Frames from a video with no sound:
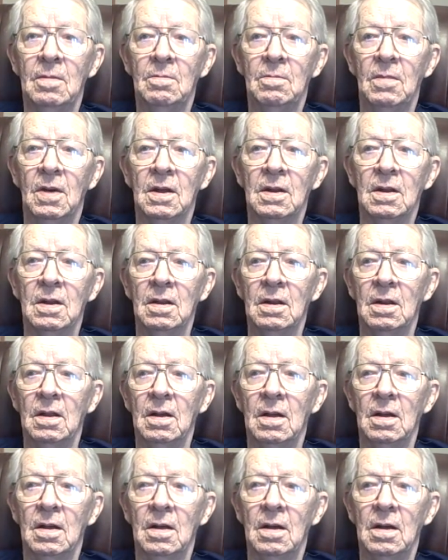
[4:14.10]
But
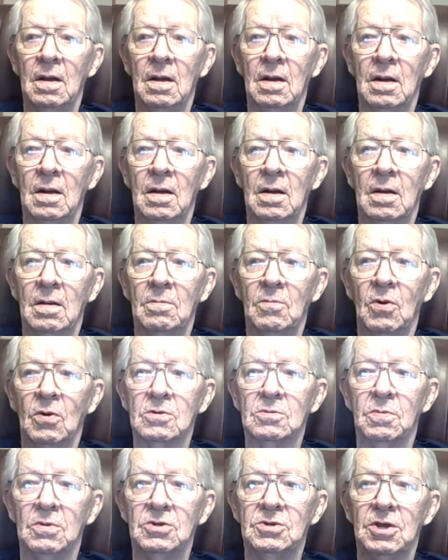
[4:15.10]

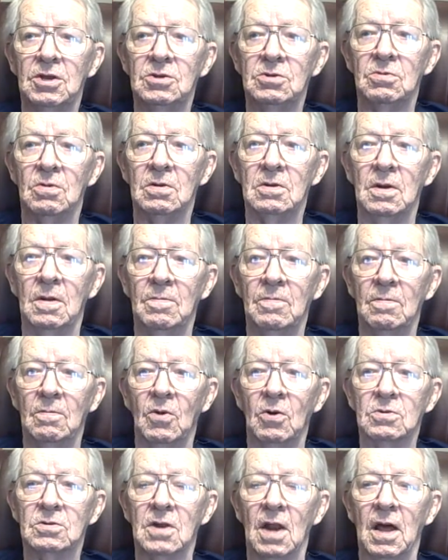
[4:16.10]
most
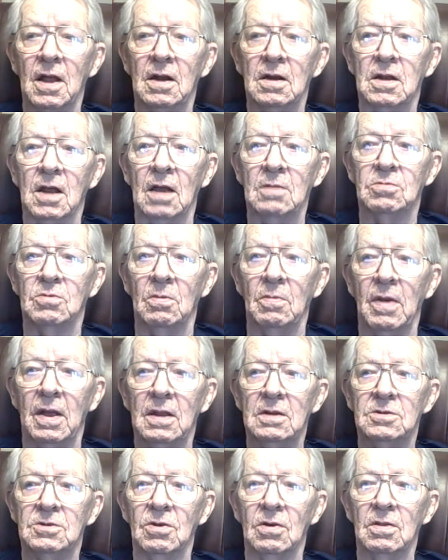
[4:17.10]
linotypes were
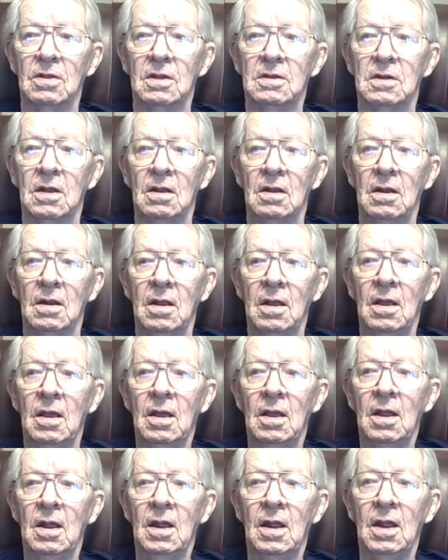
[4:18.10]
made so that
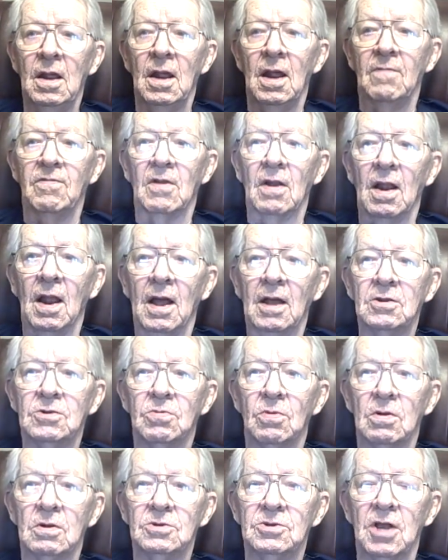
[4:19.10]
if the lines
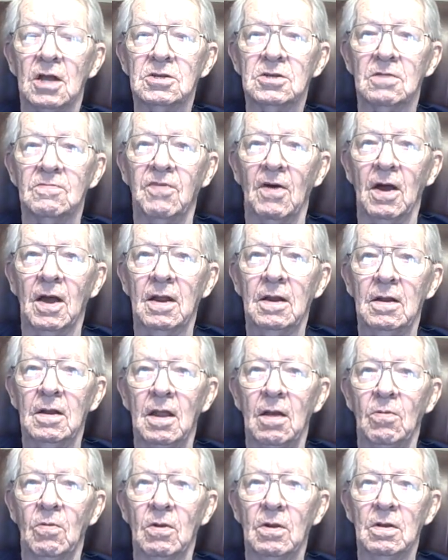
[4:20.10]
weren't justified,
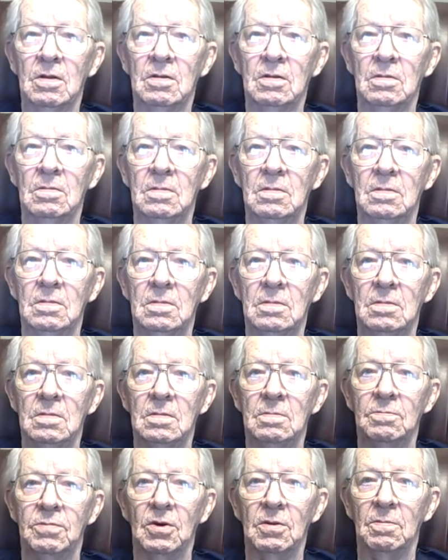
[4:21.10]
they wouldn't
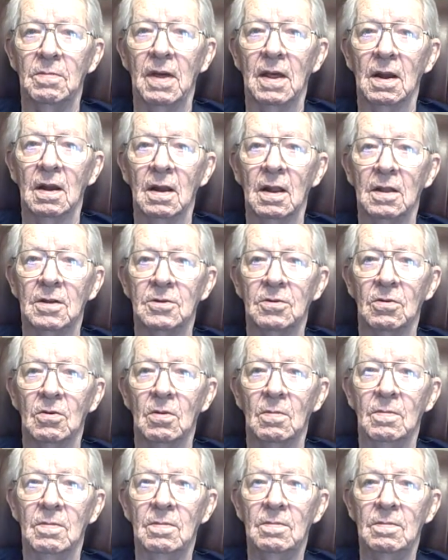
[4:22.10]
put metal into them.